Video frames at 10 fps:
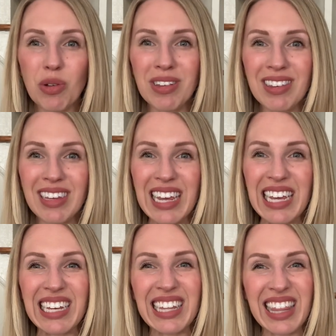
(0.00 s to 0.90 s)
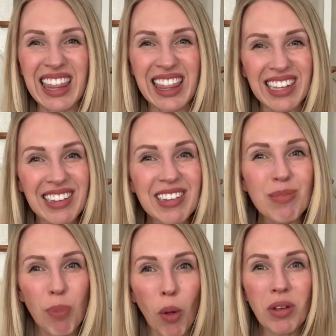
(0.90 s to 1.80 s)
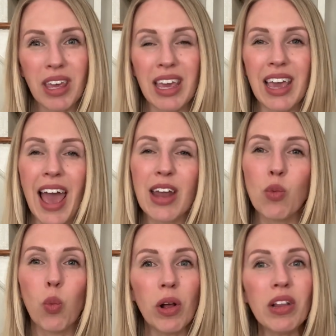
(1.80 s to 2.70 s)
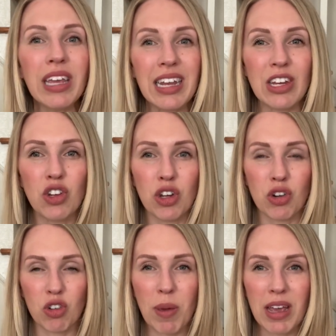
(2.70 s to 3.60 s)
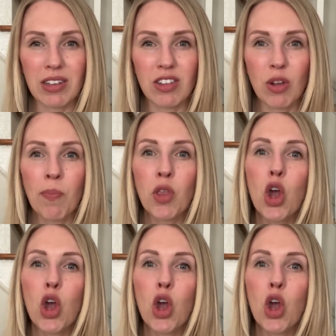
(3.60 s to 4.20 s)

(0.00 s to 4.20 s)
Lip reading: you can see, this is bulky and will eat into your space.